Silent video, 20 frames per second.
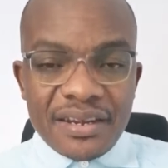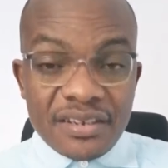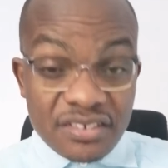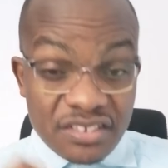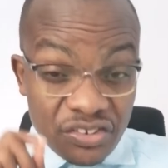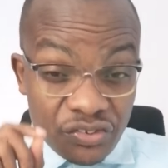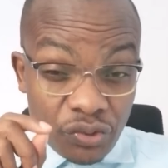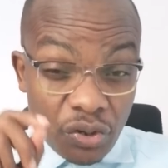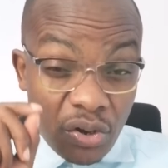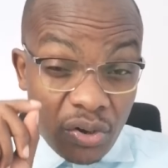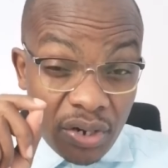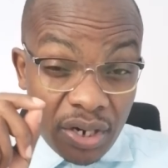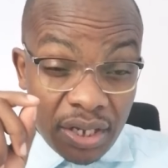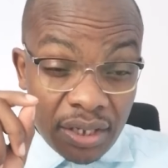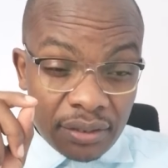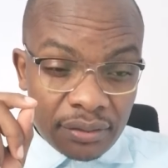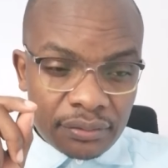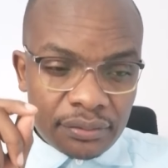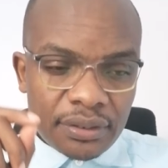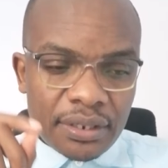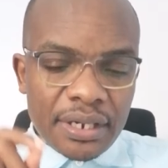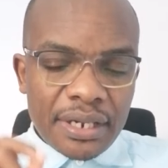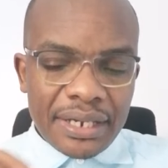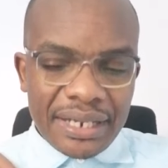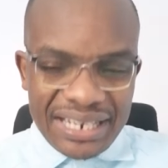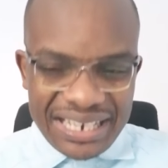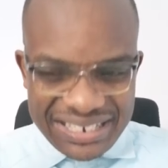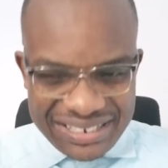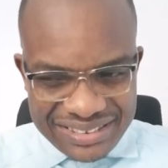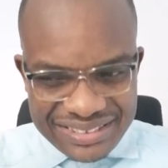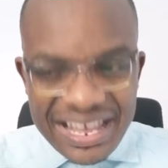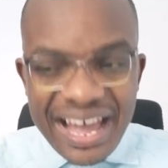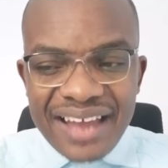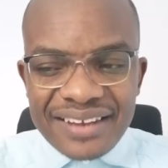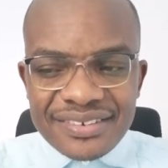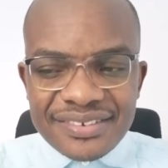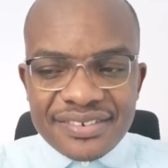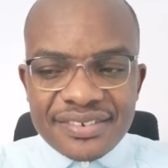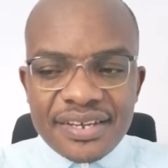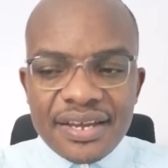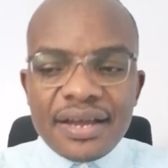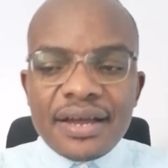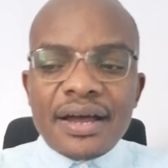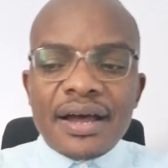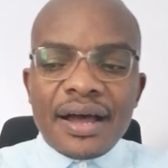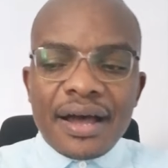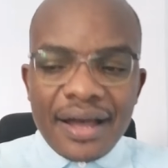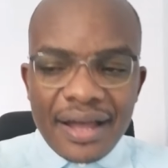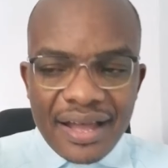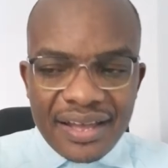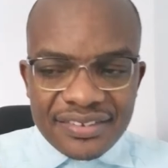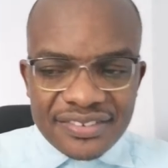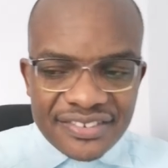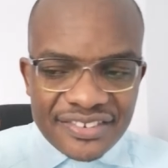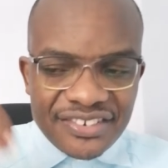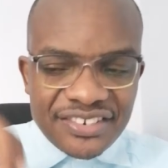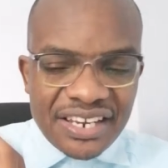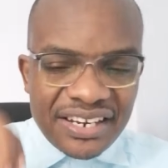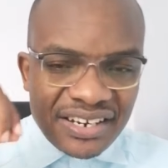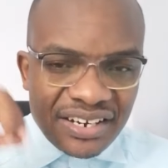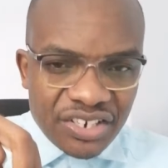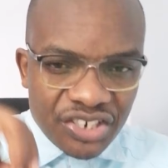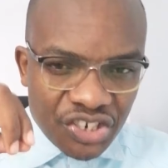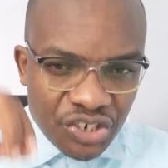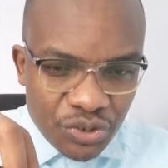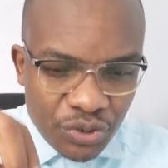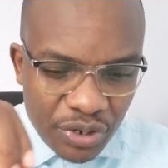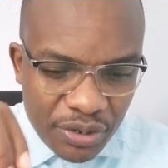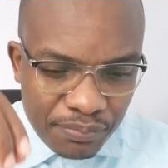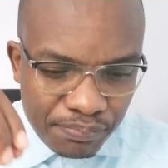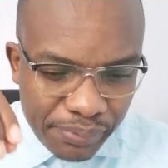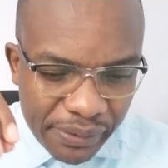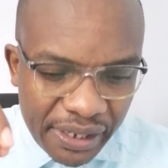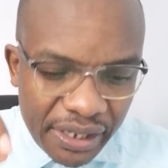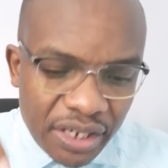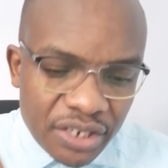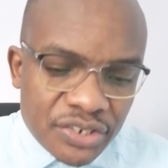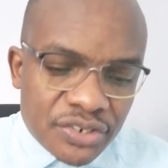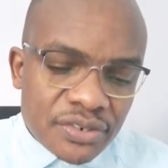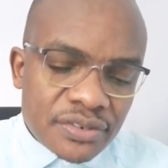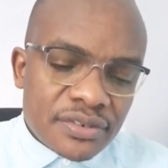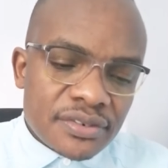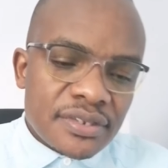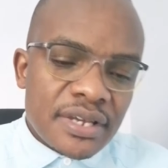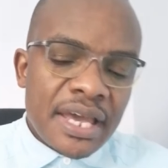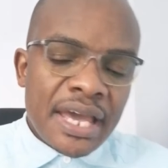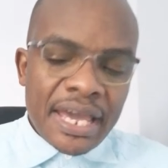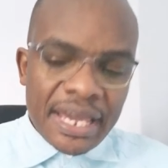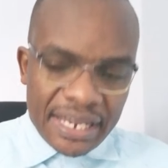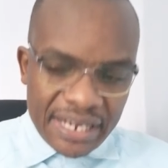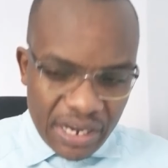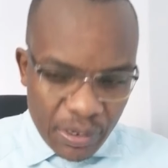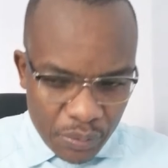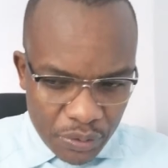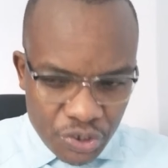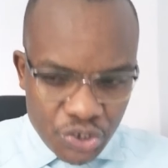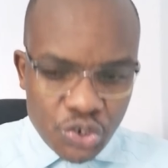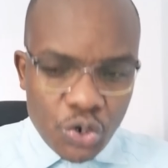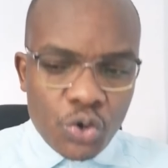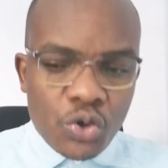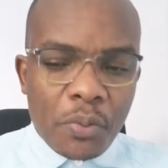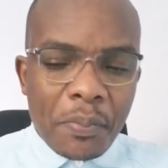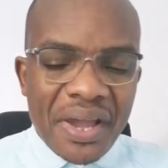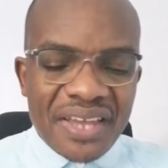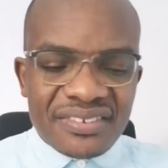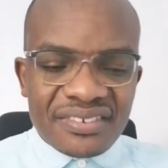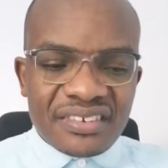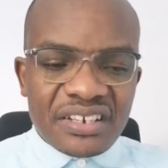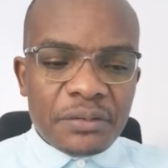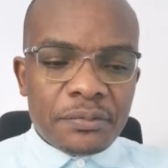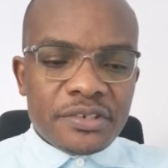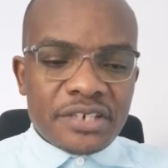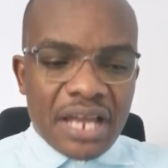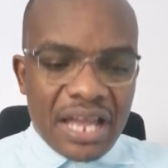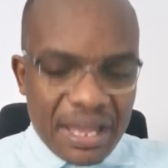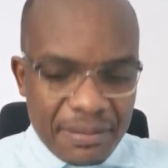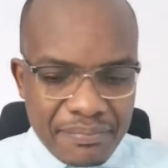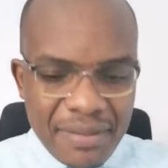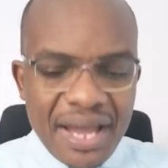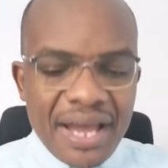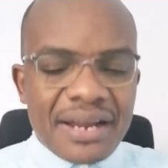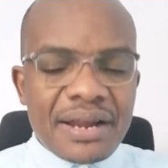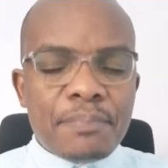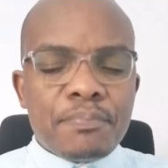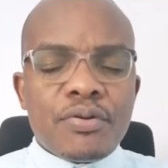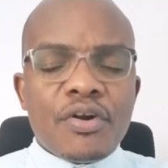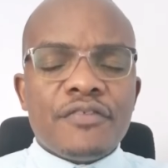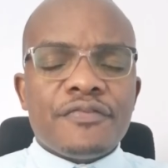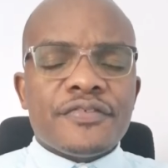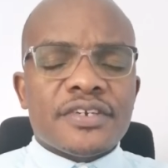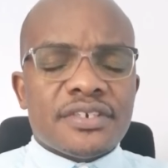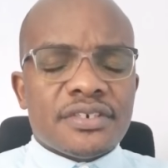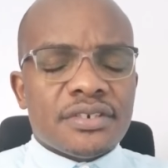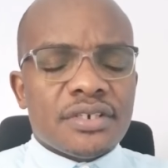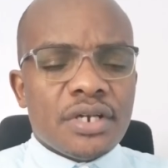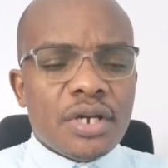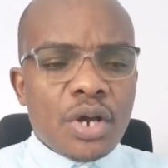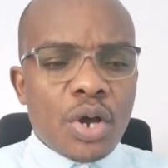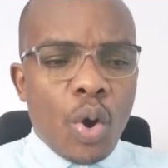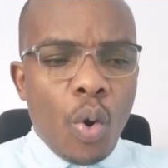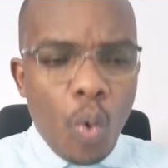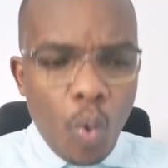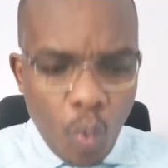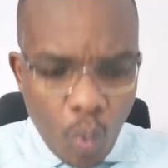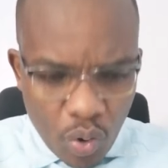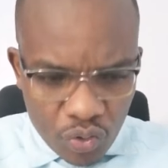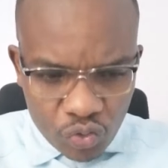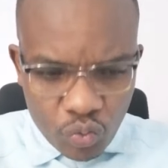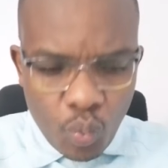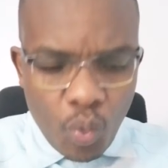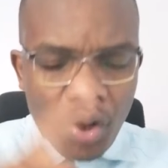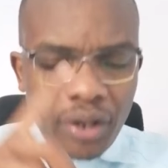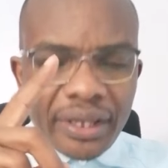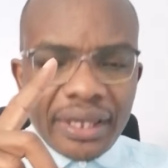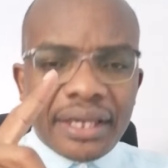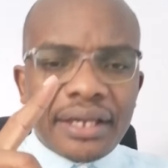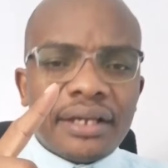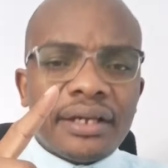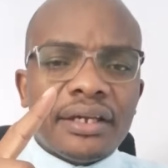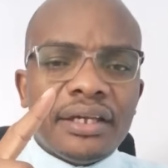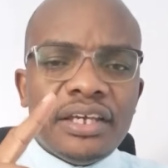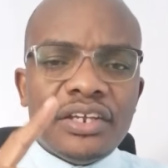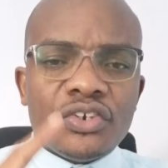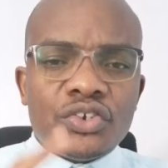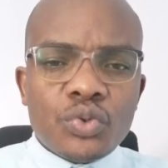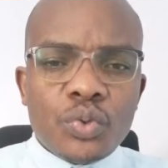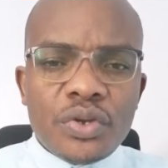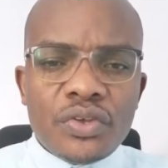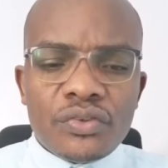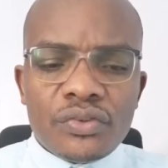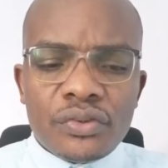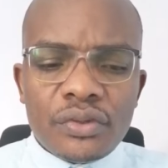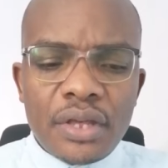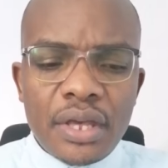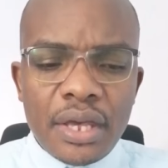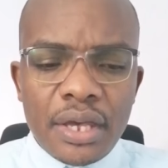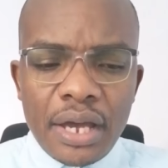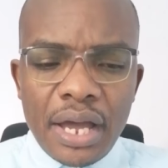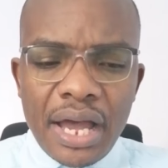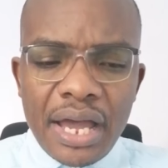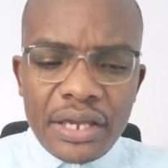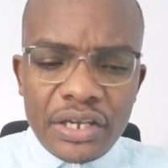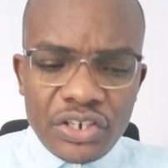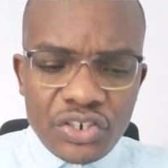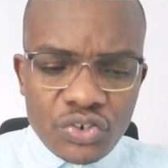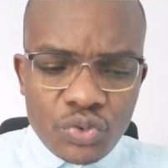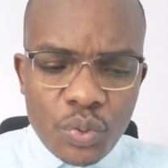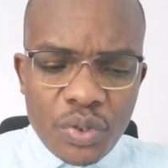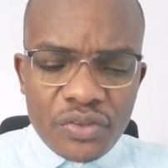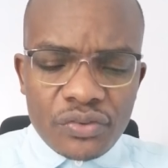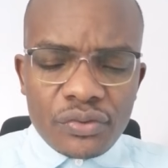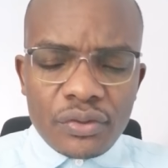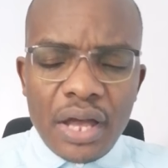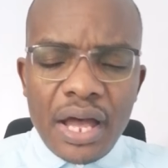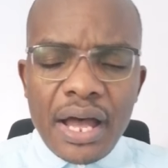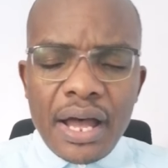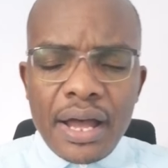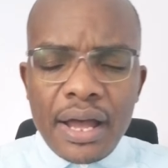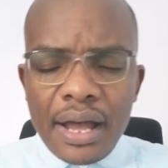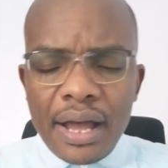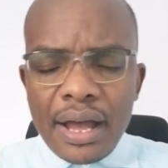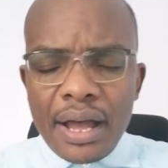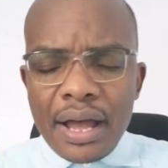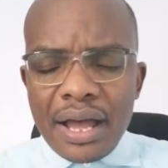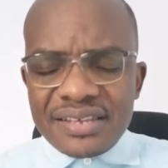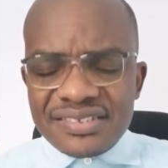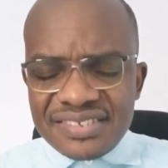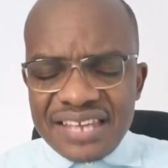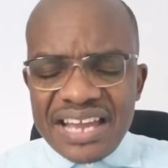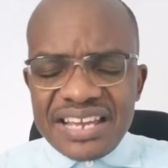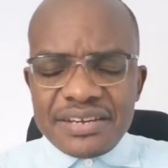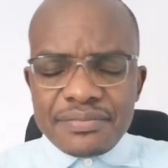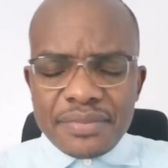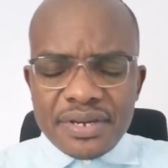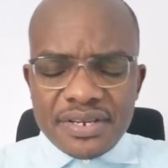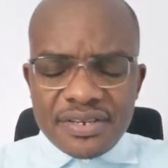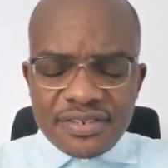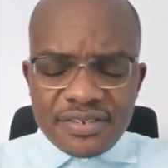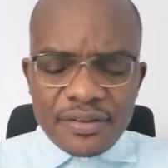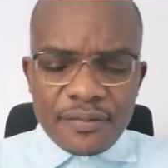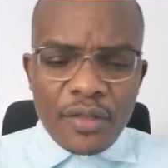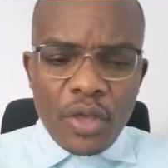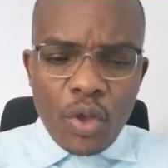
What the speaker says: Dishonor. And that has generational implications. And I will show you by scripture a man, a prophet, who was walking into his assignment,